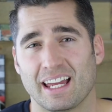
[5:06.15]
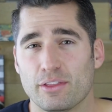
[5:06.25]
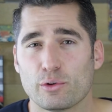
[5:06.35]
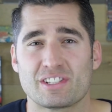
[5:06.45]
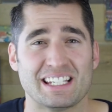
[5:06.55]

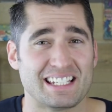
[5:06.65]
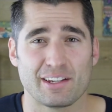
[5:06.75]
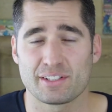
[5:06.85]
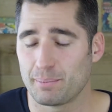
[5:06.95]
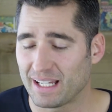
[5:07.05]
and those
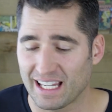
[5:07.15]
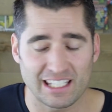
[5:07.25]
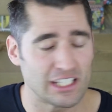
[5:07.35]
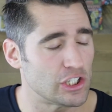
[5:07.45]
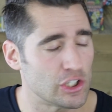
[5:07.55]
details can make a
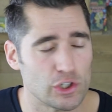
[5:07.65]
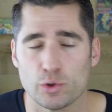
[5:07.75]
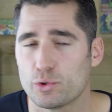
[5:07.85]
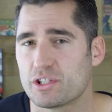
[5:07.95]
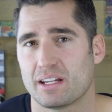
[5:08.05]

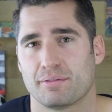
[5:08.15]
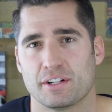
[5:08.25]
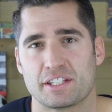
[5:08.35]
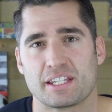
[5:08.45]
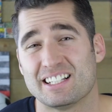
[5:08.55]
huge
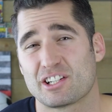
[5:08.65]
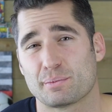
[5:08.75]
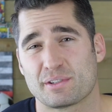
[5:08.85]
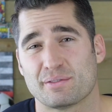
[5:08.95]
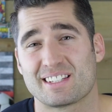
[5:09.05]
difference in
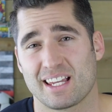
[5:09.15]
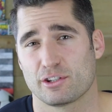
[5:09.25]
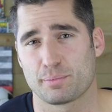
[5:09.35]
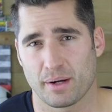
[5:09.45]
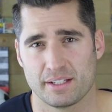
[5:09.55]
terms of
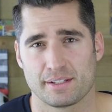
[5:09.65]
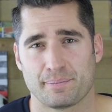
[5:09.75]
sales price.